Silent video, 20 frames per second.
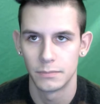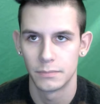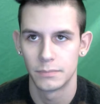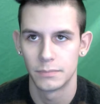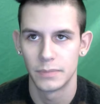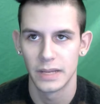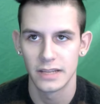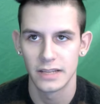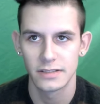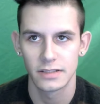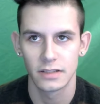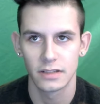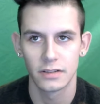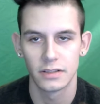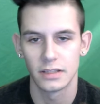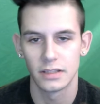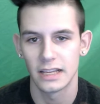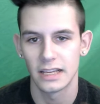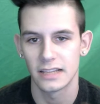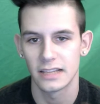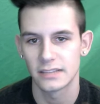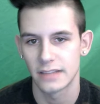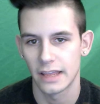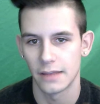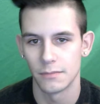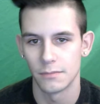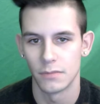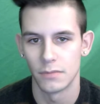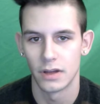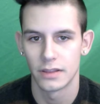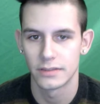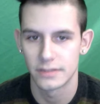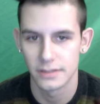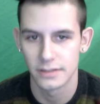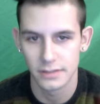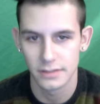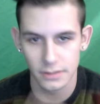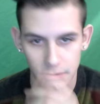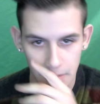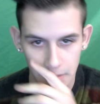basically the last eight months
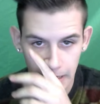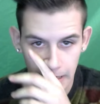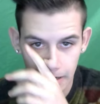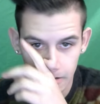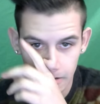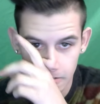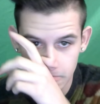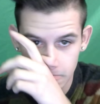until now.